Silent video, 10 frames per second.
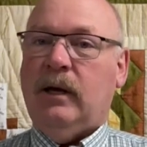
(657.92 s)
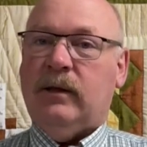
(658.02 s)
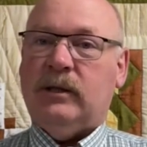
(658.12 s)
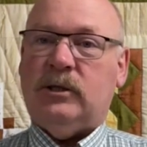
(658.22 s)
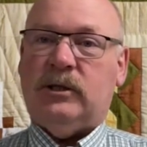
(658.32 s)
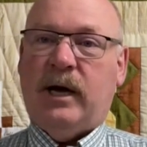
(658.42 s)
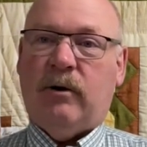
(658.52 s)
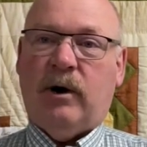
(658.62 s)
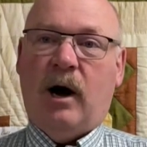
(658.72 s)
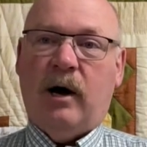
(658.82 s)
This is
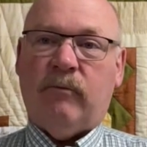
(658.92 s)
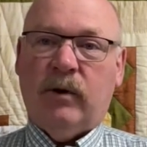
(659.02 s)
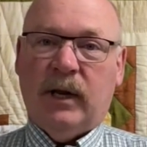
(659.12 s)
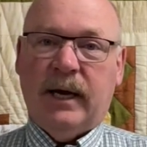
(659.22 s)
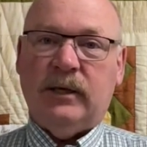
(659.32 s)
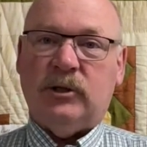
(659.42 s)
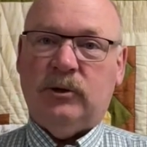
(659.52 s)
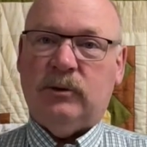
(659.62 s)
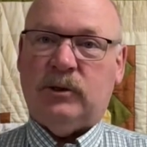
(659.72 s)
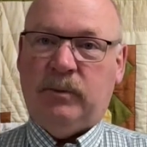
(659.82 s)
how God relates
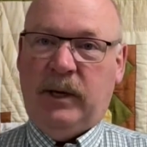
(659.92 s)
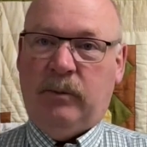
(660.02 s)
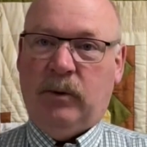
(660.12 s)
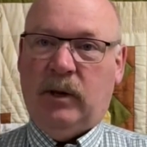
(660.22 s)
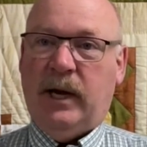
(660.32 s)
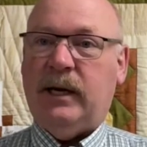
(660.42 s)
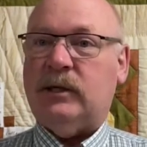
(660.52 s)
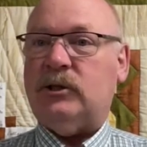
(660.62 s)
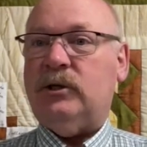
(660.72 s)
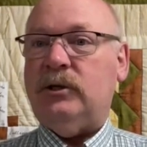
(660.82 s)
to his people, and
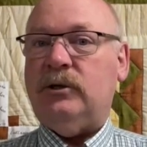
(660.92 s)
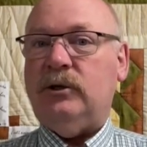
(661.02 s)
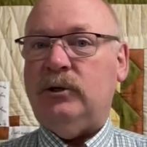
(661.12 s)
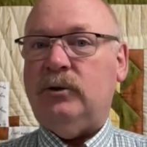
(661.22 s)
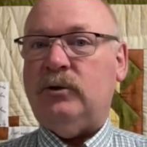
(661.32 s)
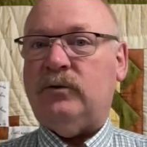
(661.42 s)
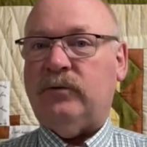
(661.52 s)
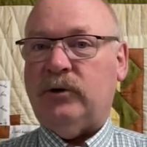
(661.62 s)
it's good news for